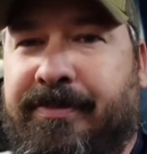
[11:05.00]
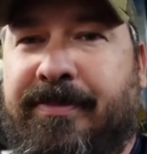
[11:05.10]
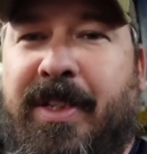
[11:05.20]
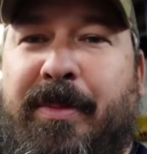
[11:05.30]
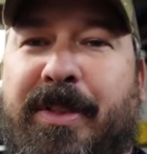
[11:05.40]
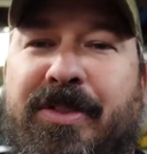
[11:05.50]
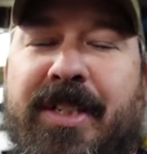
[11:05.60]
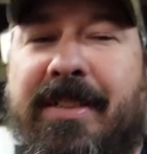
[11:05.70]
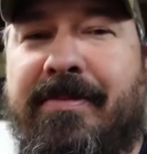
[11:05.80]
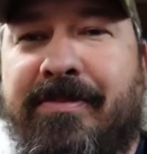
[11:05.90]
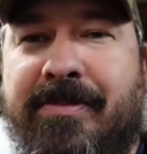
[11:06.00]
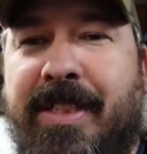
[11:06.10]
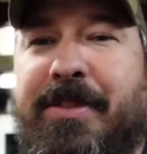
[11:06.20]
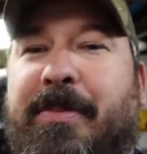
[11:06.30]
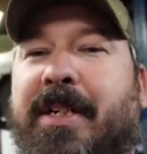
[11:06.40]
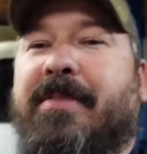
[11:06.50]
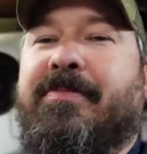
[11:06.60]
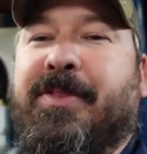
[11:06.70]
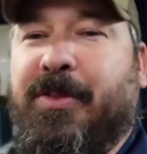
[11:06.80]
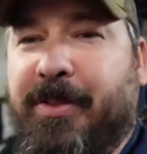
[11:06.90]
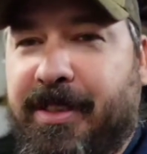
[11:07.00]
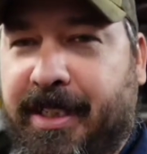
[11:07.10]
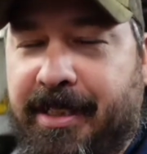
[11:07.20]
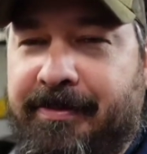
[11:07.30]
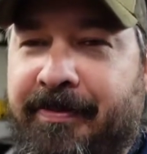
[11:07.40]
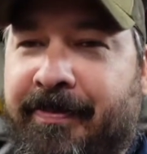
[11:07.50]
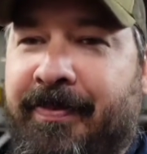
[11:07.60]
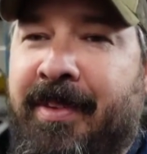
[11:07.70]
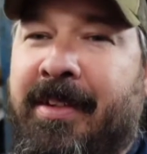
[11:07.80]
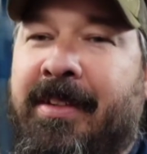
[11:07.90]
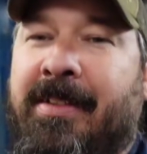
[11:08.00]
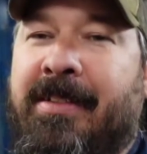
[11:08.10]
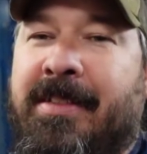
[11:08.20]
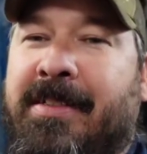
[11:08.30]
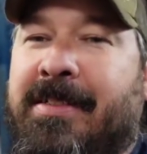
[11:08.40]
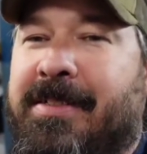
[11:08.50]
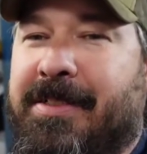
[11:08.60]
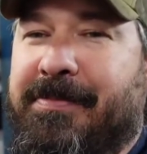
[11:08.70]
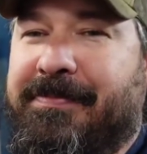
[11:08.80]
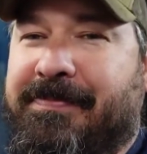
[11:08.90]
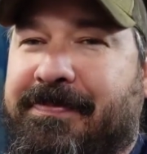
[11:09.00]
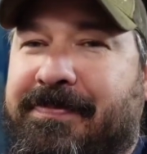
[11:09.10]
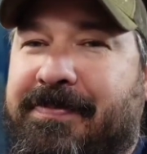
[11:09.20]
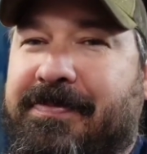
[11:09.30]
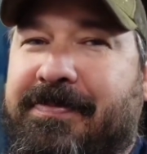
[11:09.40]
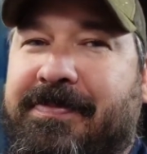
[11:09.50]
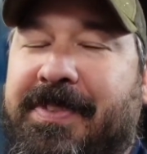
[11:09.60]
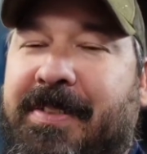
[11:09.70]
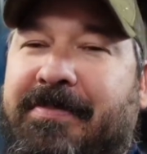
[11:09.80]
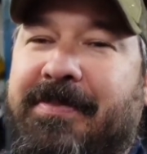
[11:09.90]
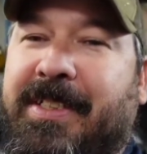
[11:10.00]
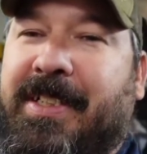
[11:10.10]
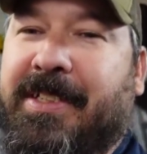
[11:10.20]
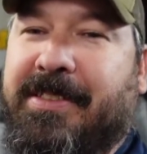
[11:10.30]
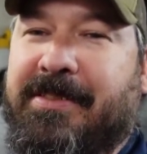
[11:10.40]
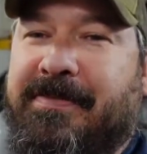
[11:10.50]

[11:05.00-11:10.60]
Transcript: That being said, that's my score of the day. So, yep, there it is.